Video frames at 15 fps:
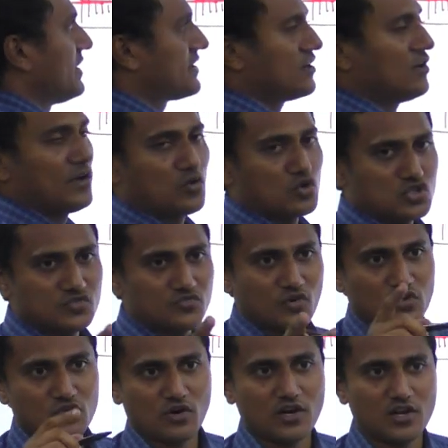Now a question
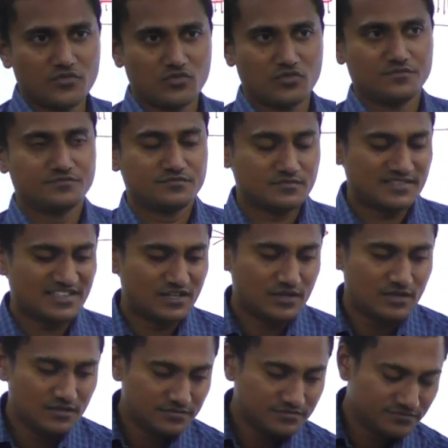for you, all of you.
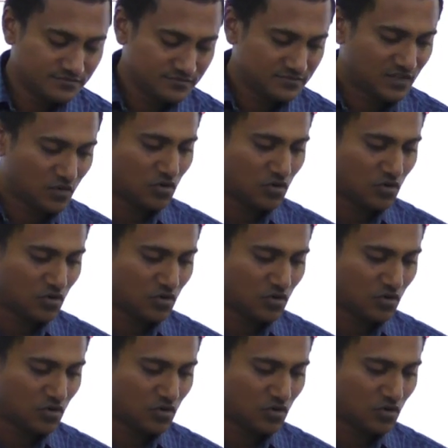The